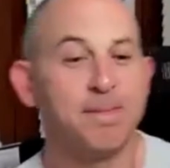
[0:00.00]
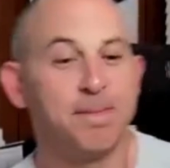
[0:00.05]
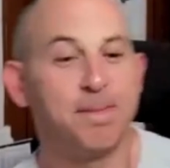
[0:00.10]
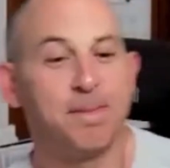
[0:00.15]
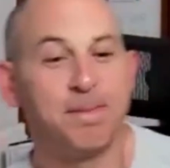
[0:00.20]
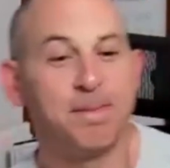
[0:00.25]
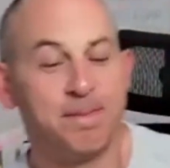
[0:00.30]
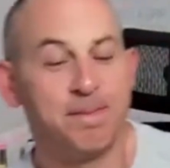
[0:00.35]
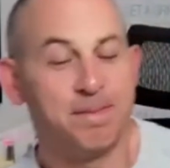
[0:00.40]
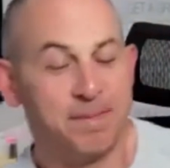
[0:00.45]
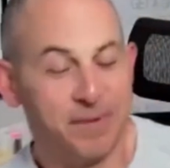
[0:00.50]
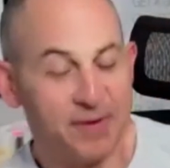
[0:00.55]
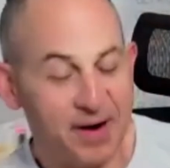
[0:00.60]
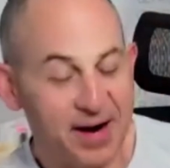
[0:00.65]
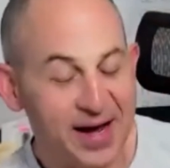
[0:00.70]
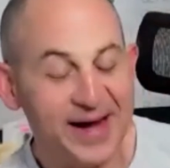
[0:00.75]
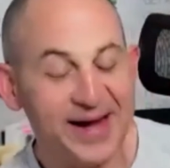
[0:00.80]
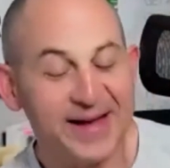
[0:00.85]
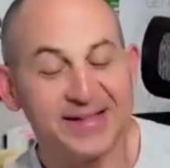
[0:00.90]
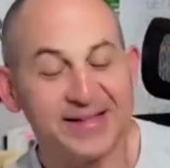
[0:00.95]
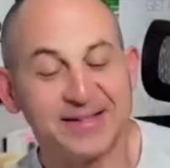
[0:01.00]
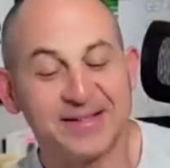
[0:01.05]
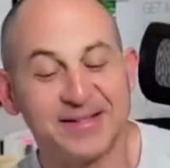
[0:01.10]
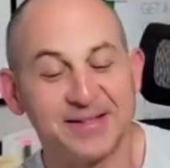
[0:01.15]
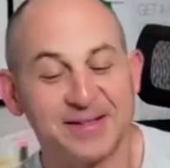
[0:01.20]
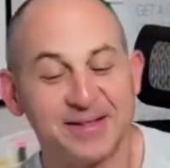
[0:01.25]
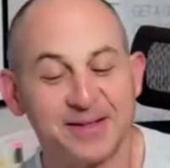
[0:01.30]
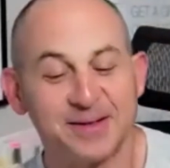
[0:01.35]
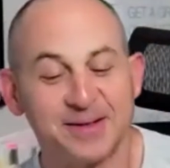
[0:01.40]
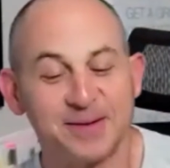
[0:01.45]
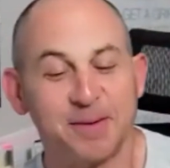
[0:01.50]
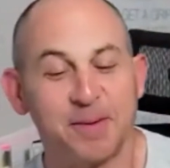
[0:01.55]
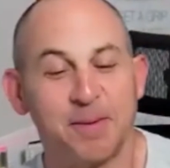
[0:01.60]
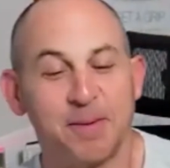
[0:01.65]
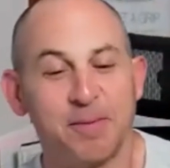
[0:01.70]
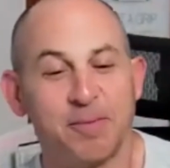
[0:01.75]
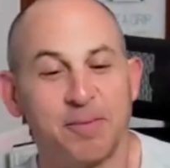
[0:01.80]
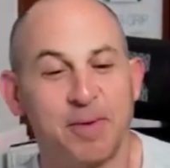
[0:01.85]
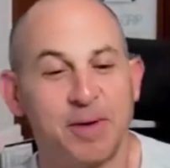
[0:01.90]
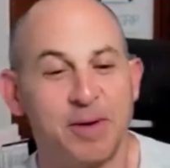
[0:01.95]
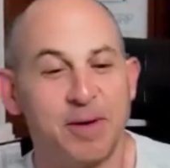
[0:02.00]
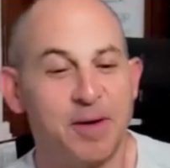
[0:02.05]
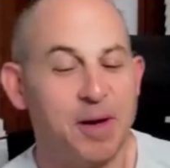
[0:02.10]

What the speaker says: and we could be a lot more efficient.